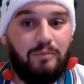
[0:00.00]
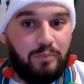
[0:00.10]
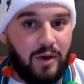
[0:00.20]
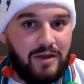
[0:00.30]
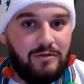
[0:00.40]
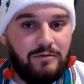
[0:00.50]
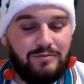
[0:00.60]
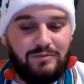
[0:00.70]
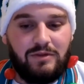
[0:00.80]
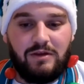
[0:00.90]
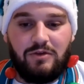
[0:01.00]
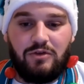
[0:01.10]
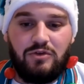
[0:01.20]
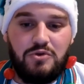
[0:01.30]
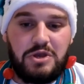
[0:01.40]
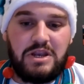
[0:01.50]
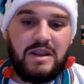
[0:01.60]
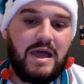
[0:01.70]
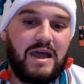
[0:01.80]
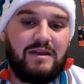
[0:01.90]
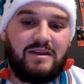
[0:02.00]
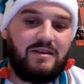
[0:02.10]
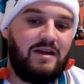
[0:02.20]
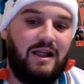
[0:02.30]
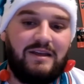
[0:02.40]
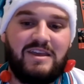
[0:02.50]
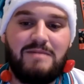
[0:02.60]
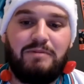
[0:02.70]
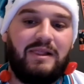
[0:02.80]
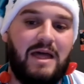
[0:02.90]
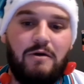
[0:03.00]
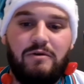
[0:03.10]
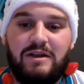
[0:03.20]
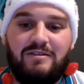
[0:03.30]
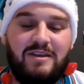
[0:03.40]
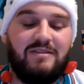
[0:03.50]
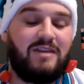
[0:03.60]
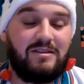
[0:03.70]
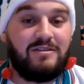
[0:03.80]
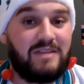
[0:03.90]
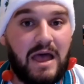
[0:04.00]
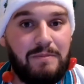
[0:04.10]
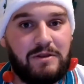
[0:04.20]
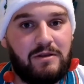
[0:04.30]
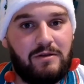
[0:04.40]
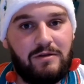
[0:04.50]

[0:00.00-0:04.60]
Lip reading: But you cannot keep allowing things like this to happen.